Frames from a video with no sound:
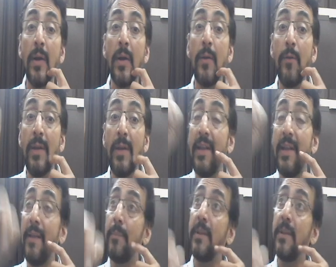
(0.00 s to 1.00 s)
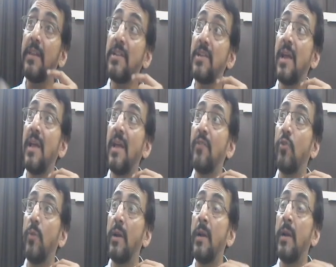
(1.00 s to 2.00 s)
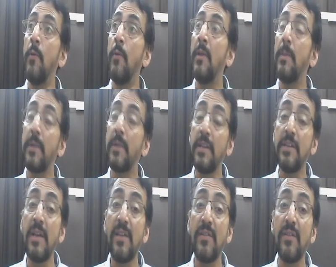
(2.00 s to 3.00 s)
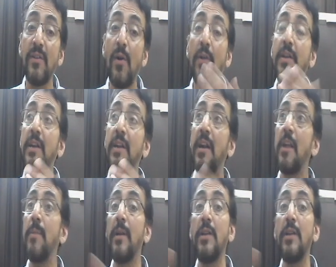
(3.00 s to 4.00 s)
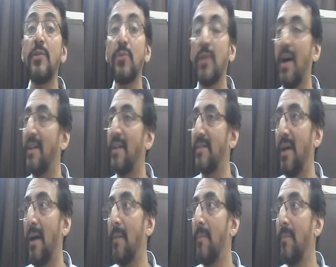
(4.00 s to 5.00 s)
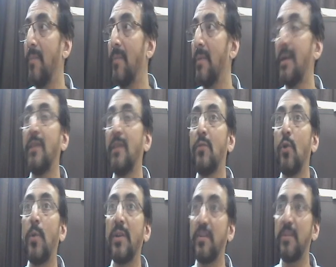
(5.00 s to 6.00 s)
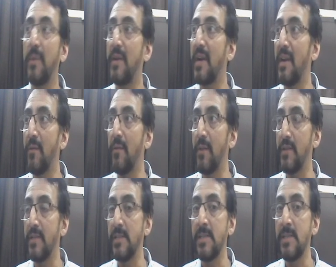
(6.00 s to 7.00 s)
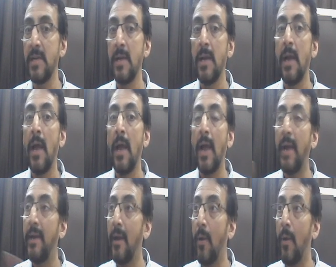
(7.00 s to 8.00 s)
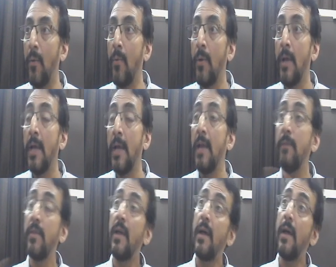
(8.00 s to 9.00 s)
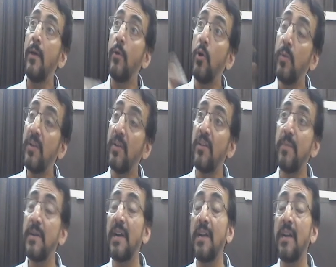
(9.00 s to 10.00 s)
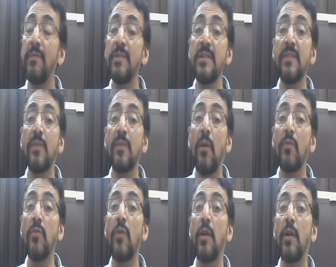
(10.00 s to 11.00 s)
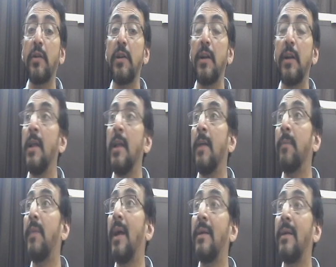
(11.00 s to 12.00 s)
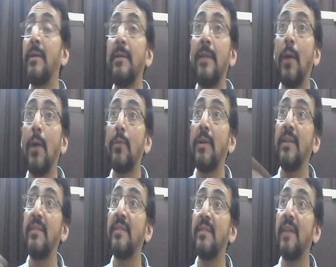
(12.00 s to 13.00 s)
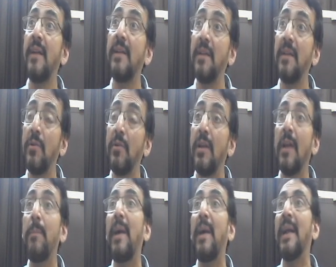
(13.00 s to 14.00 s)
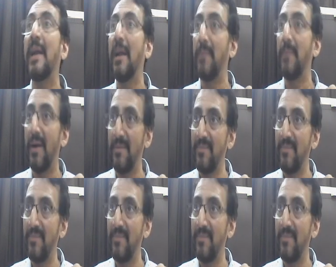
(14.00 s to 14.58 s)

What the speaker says: when the pratishaya is over, when the pratishaya is not treated, it may lead to Kasa, that is lower respiratory tract infections. And now, if the lower respiratory tract infection is also not treated, that now the disease enter into the lung parenchyma.